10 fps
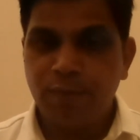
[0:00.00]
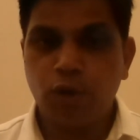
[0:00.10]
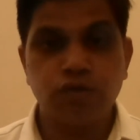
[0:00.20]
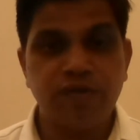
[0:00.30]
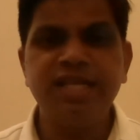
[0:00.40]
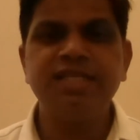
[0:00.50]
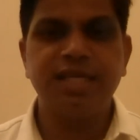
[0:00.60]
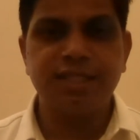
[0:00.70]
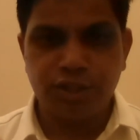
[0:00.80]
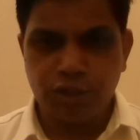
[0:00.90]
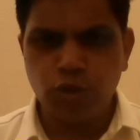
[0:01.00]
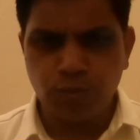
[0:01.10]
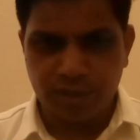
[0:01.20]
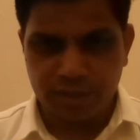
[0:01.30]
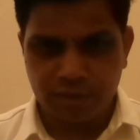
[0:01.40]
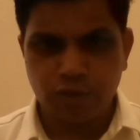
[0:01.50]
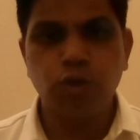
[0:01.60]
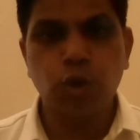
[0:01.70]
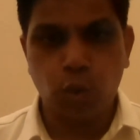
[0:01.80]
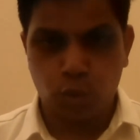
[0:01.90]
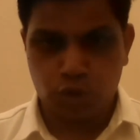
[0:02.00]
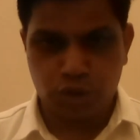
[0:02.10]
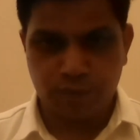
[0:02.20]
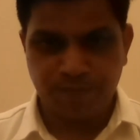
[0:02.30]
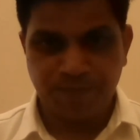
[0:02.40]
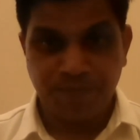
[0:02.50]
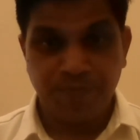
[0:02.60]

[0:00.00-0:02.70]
Because when he says tumors, growths,